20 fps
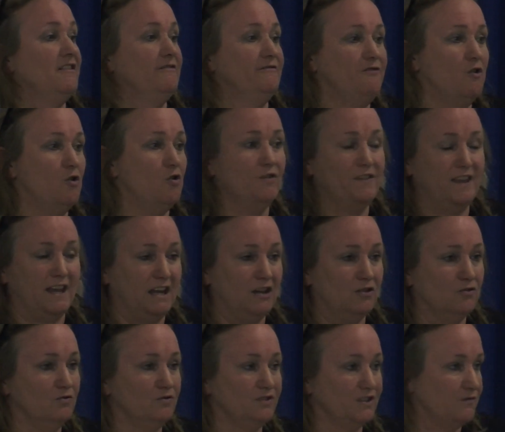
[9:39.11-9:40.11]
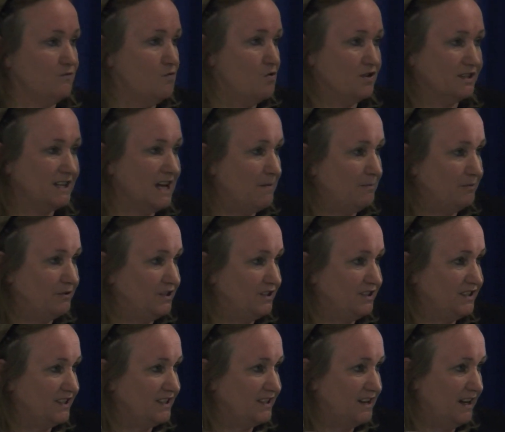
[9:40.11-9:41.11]
for the ills of what's happened
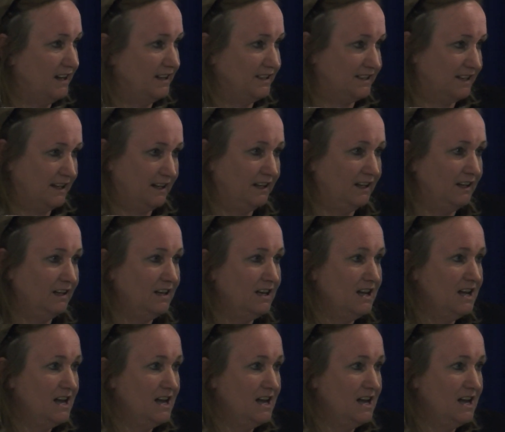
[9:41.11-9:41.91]
in society.